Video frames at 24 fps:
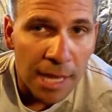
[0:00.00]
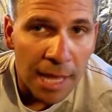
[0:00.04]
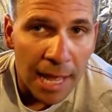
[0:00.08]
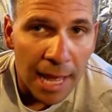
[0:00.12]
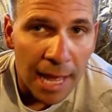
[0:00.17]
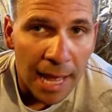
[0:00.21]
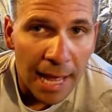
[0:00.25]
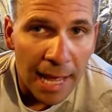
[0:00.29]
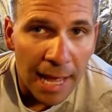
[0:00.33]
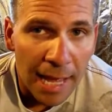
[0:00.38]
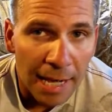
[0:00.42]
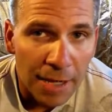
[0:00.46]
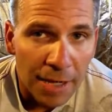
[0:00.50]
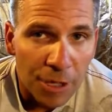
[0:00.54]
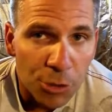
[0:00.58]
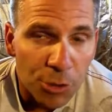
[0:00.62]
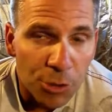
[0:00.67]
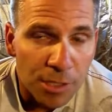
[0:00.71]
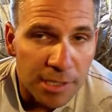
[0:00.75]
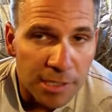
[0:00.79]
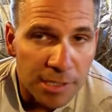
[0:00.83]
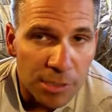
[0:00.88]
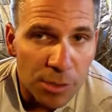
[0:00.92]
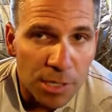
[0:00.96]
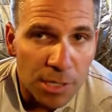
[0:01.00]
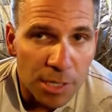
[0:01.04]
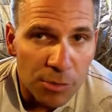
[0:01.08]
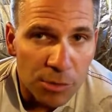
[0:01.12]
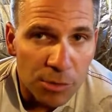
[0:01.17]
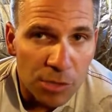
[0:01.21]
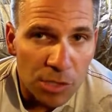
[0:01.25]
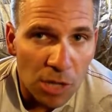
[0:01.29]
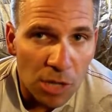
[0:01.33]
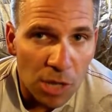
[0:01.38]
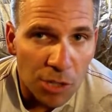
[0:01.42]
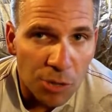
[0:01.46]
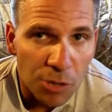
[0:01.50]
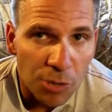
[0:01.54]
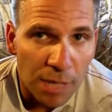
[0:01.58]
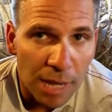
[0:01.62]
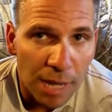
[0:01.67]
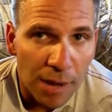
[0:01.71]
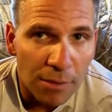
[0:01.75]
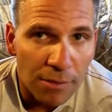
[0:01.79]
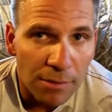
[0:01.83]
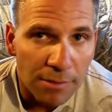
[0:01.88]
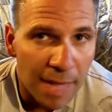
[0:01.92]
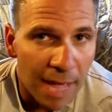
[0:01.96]
and you can still get results
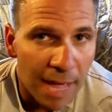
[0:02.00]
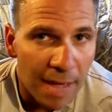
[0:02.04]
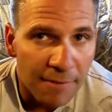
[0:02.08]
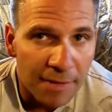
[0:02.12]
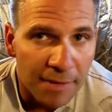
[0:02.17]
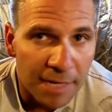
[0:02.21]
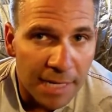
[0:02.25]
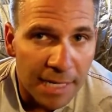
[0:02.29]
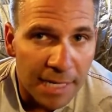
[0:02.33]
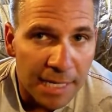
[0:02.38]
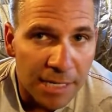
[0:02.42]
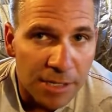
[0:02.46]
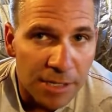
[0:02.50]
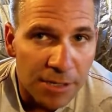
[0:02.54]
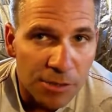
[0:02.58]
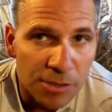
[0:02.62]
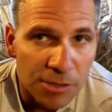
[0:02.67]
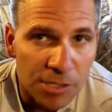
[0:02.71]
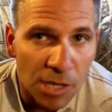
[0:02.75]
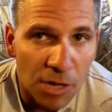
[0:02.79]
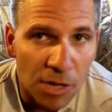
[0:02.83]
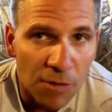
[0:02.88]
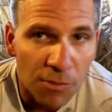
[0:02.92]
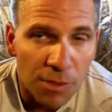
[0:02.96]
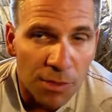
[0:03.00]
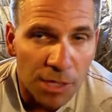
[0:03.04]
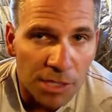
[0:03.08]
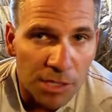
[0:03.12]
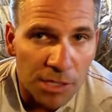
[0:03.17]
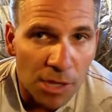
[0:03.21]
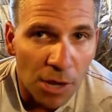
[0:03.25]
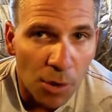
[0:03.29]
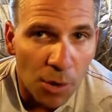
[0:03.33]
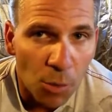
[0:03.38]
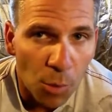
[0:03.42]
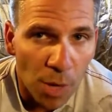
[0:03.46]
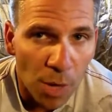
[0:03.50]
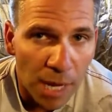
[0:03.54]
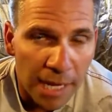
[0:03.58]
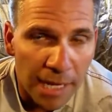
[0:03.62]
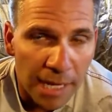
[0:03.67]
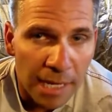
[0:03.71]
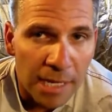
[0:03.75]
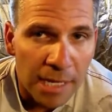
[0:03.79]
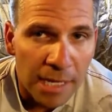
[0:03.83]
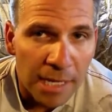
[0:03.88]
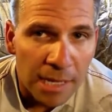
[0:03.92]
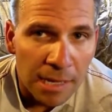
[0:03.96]
without having to kill yourself with a ton of
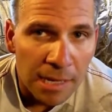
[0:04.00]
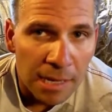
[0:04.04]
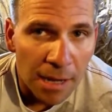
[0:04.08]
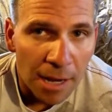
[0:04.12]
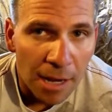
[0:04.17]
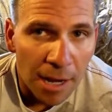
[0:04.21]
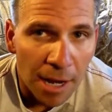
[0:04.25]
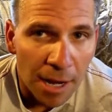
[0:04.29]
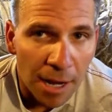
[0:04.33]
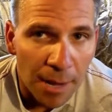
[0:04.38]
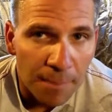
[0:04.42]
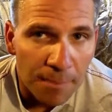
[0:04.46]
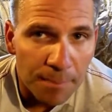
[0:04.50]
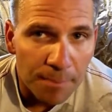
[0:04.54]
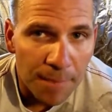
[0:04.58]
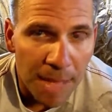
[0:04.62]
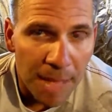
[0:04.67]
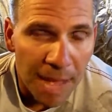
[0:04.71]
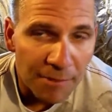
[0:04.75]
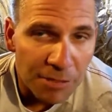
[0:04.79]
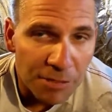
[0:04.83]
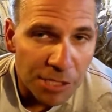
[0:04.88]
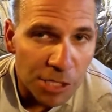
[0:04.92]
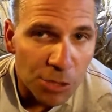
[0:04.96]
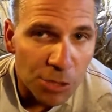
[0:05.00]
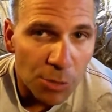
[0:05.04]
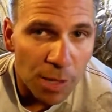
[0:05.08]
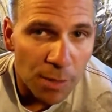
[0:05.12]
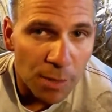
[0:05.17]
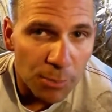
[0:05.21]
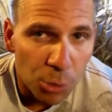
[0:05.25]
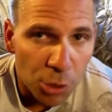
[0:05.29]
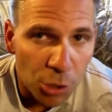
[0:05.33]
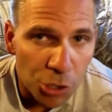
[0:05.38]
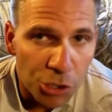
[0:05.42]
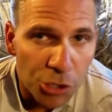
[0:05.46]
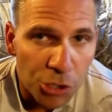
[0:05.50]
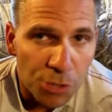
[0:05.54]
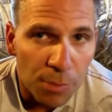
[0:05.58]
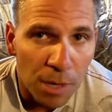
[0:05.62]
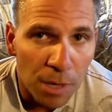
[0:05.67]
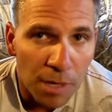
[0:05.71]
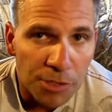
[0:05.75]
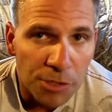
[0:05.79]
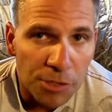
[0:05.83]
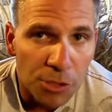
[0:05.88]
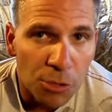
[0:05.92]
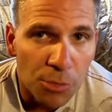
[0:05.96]
weight. Obviously, you want to push your
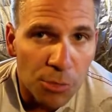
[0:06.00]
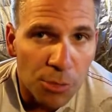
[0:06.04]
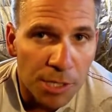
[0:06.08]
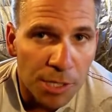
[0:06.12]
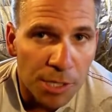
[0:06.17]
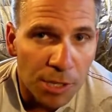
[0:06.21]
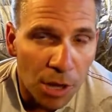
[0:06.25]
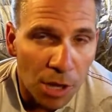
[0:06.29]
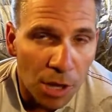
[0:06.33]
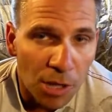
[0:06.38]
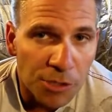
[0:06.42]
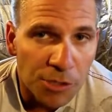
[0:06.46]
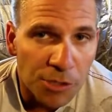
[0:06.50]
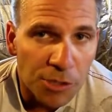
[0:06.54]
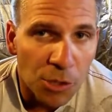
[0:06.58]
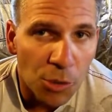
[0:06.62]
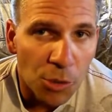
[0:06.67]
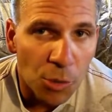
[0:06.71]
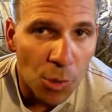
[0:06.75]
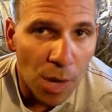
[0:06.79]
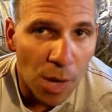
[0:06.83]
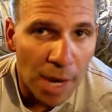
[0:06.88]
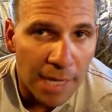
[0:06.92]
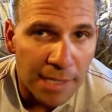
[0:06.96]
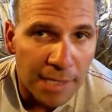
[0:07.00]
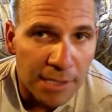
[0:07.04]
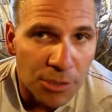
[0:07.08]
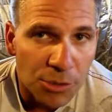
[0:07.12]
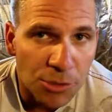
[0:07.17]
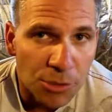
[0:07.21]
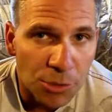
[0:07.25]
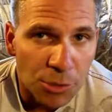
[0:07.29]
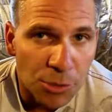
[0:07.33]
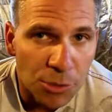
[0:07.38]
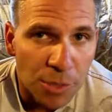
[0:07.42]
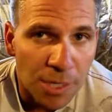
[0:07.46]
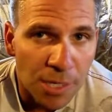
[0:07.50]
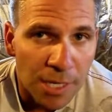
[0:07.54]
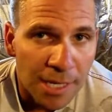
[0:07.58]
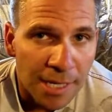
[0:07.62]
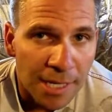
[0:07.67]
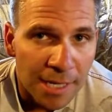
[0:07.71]
muscle, but you also want to,